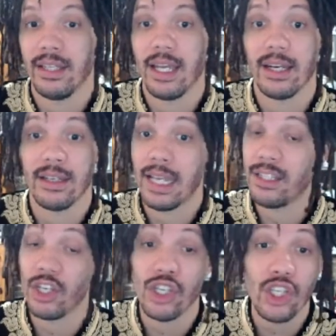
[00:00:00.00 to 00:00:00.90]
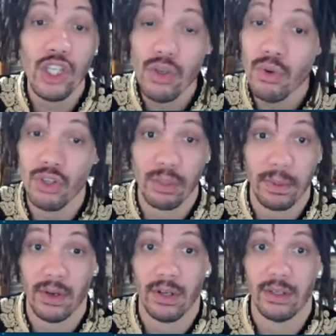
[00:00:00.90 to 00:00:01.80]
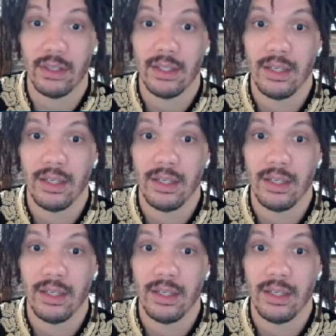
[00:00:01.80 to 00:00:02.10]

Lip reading: and that's a huge pawn.